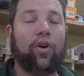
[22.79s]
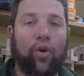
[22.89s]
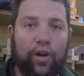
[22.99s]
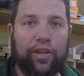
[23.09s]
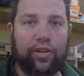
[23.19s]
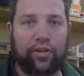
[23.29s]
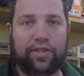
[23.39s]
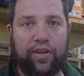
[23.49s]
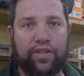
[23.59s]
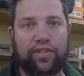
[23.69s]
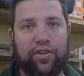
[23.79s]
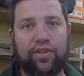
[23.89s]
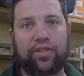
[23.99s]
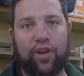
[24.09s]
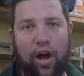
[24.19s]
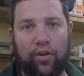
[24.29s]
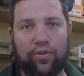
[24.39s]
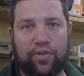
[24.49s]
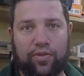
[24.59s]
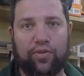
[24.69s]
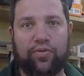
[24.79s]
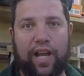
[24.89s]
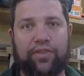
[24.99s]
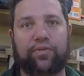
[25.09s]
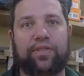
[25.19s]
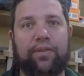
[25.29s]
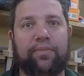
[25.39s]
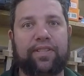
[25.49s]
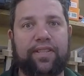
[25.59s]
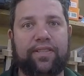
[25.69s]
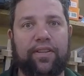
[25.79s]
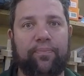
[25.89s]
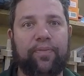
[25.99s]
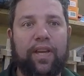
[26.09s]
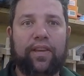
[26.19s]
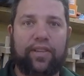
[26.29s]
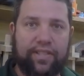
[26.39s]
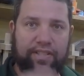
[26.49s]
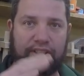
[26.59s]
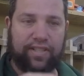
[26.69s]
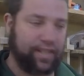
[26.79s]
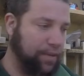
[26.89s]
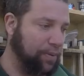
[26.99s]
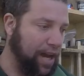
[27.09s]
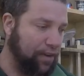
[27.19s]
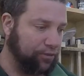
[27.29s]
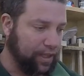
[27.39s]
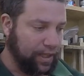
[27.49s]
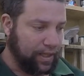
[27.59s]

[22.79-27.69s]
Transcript: Or you can also just use an old school natural timber system that's just deep enough.